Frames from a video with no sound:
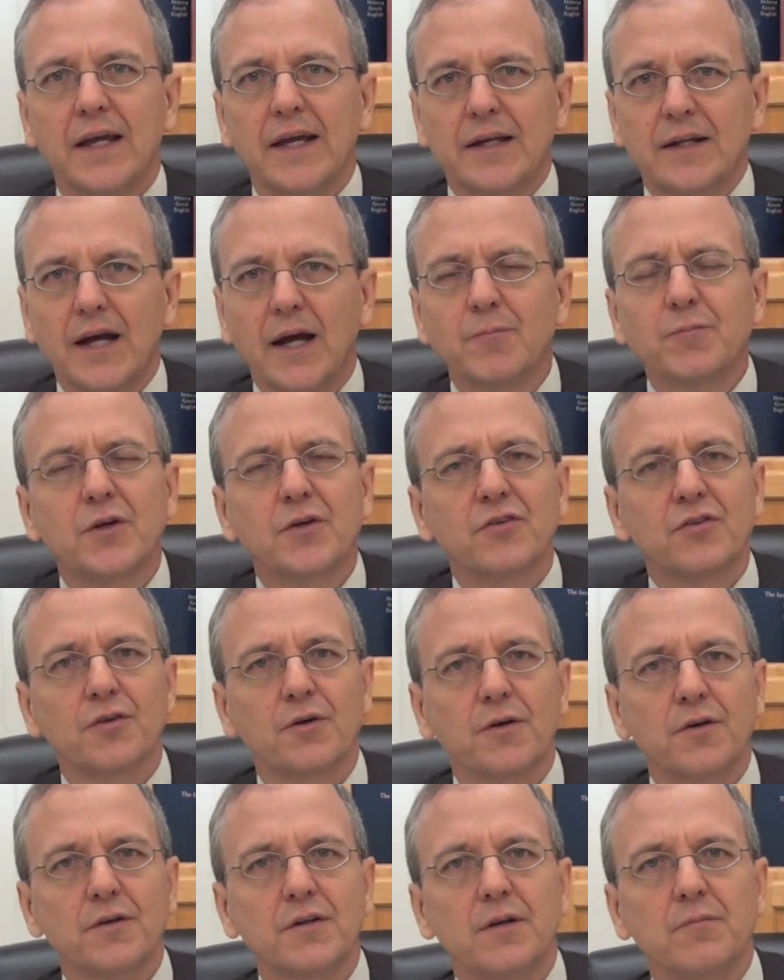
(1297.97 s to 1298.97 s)
And I'm
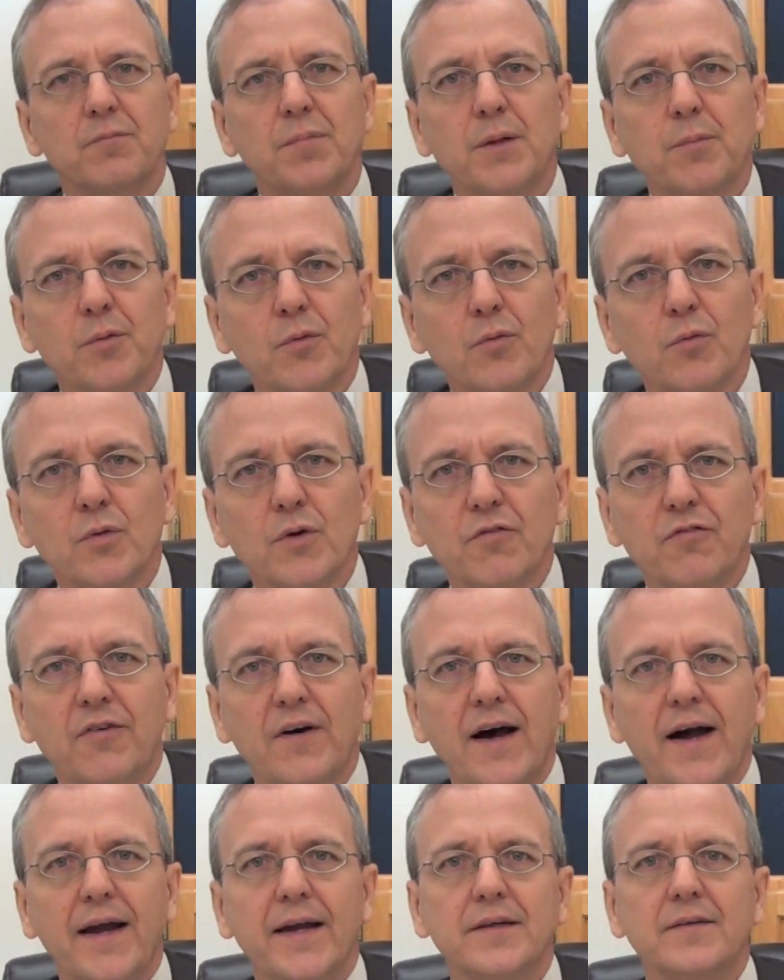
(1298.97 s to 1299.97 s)
concerned that people will
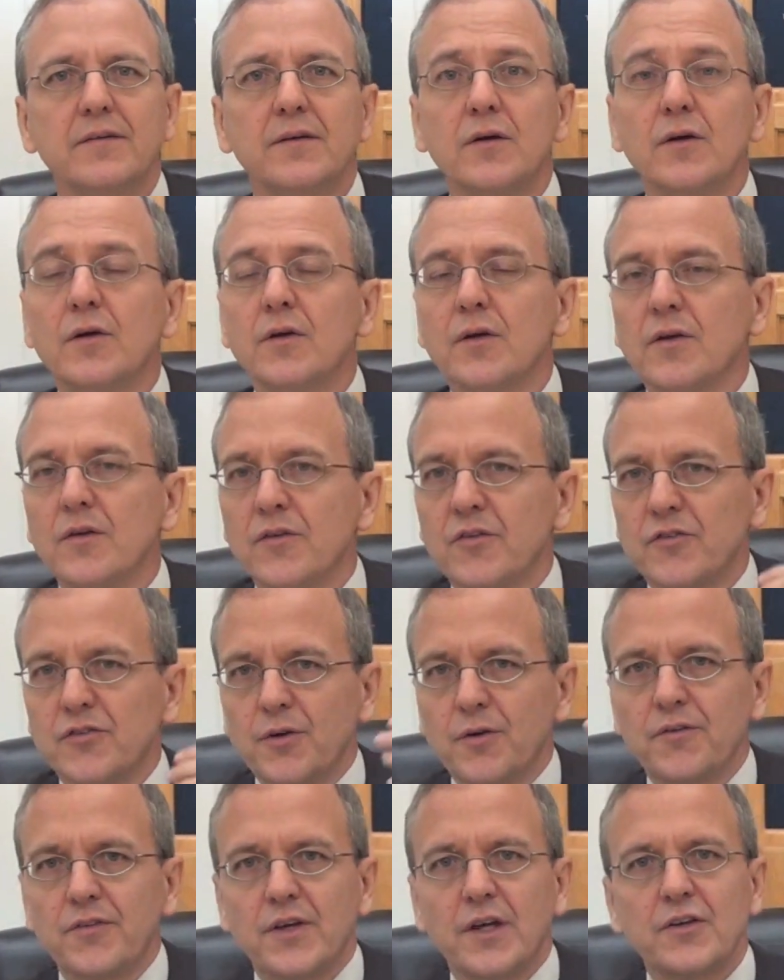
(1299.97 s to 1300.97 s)
find
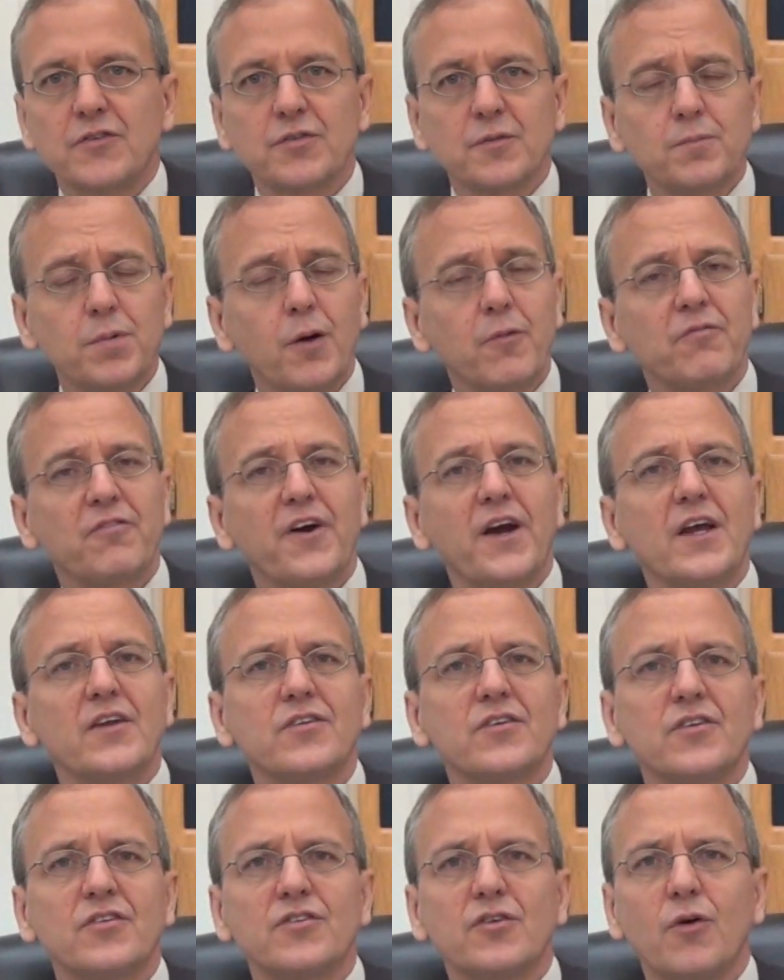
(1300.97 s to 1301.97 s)
certain things from Pope
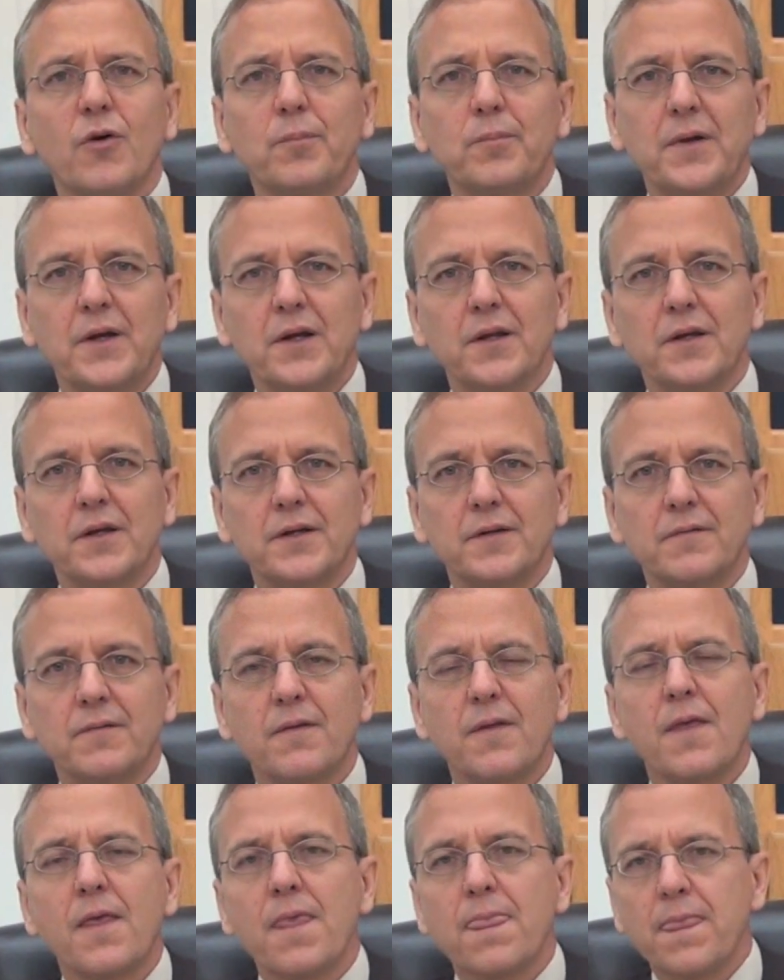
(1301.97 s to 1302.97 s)
Francis so appealing
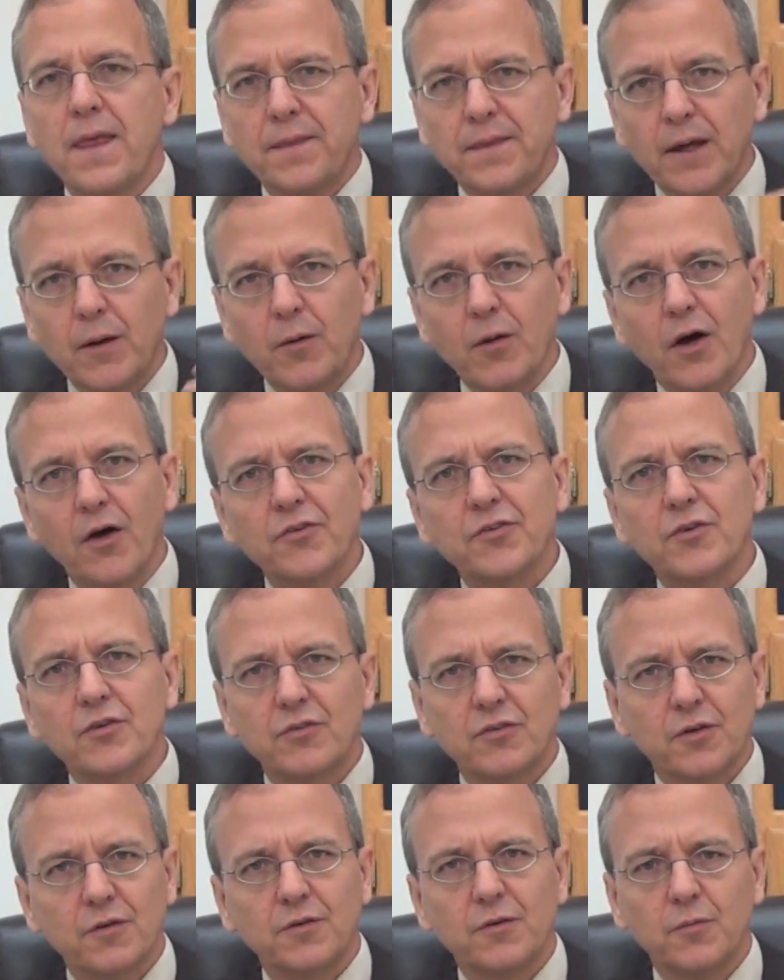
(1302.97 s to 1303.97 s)
that they'll
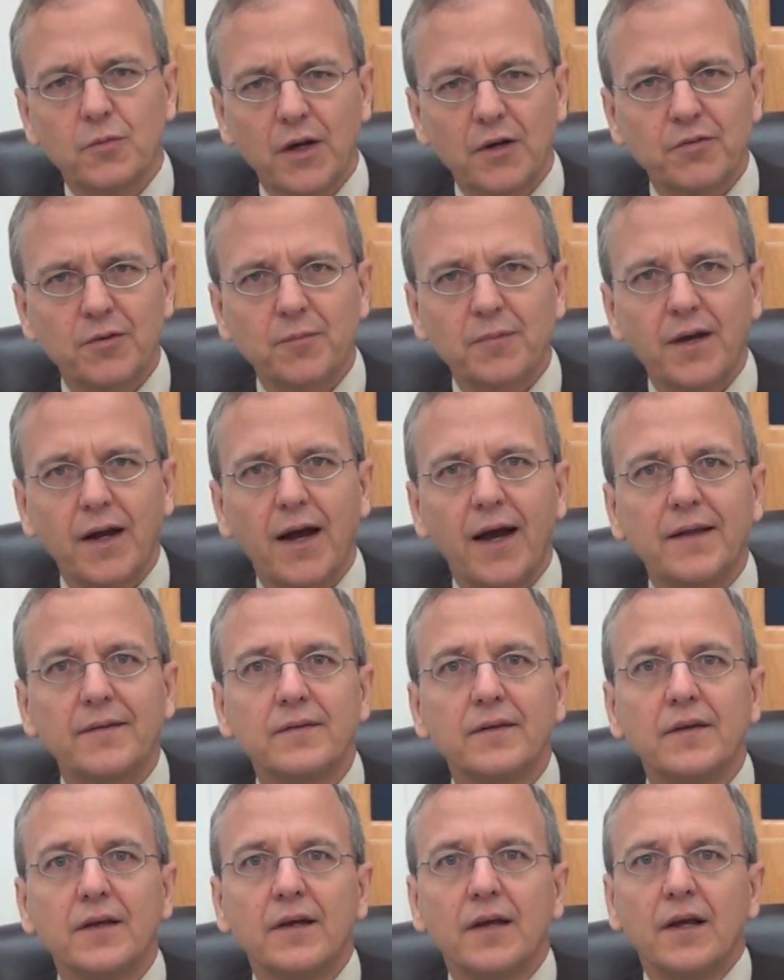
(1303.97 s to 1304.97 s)
also turn away from
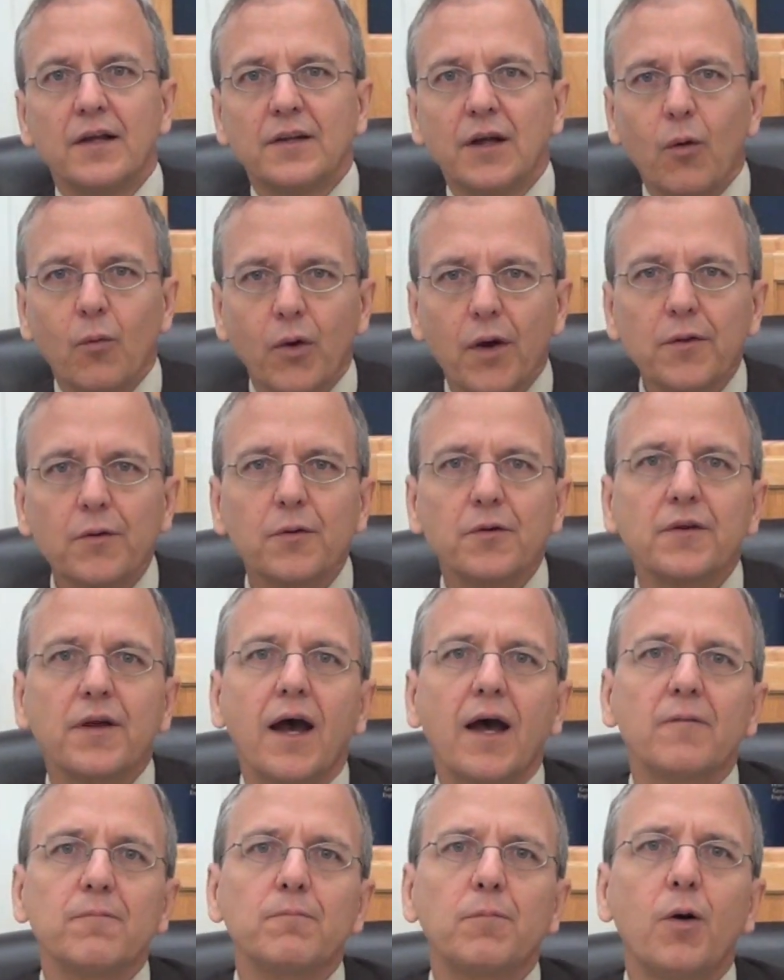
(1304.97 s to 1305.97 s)
God. Now, whether or
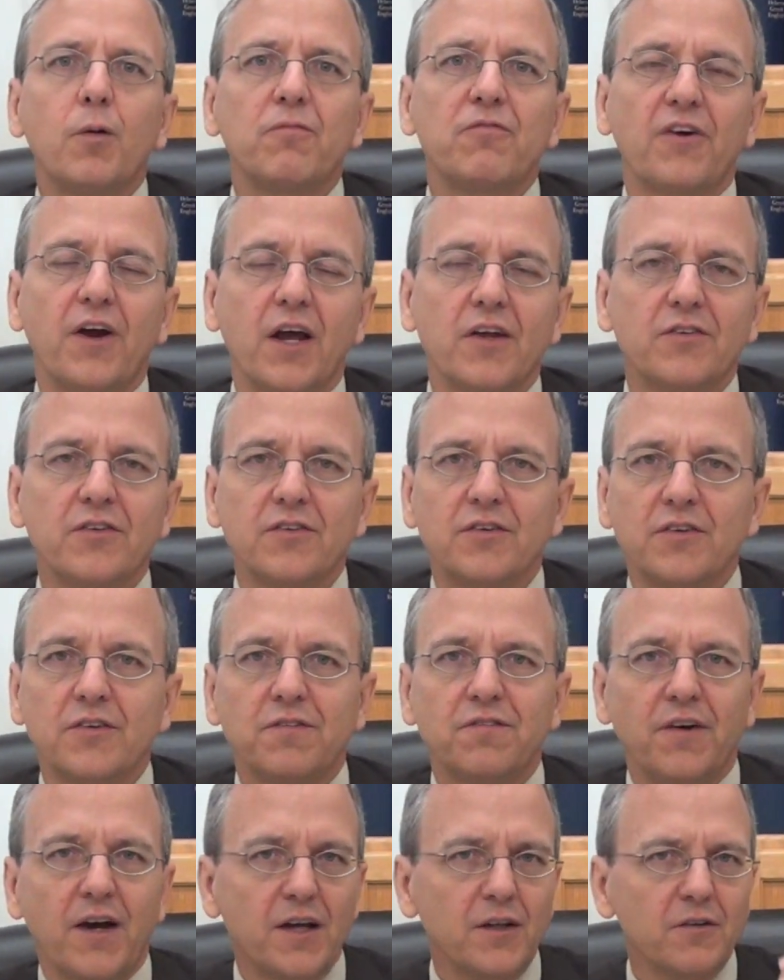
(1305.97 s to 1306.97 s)
not Pope Francis is
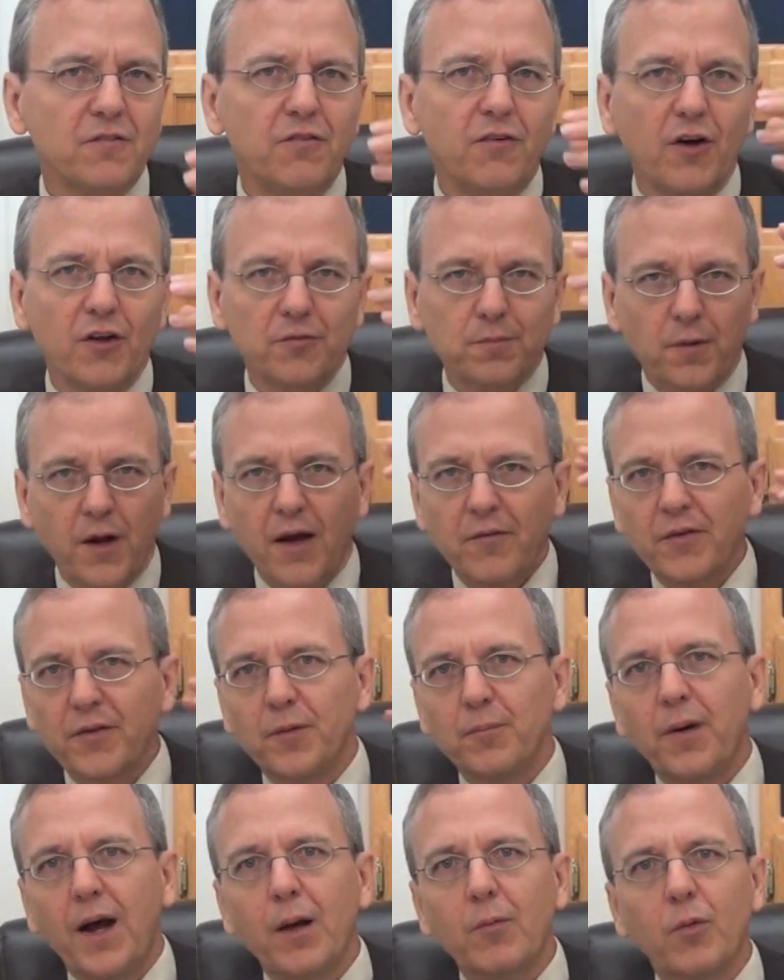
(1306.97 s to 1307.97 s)
the final false prophet
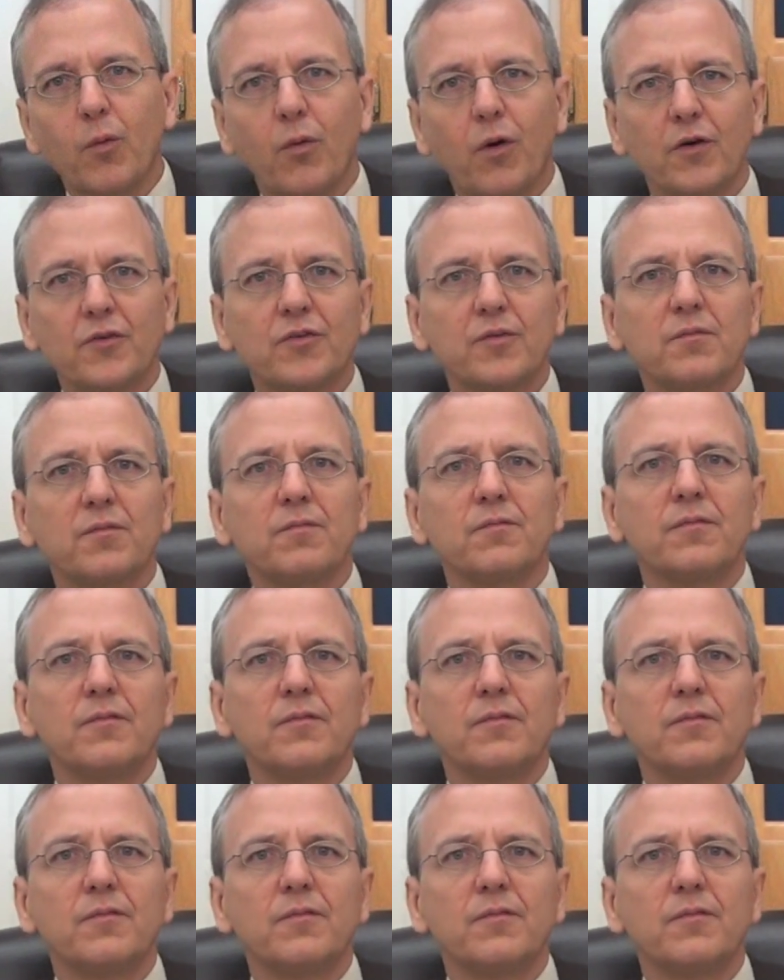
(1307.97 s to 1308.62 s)
the Bible warns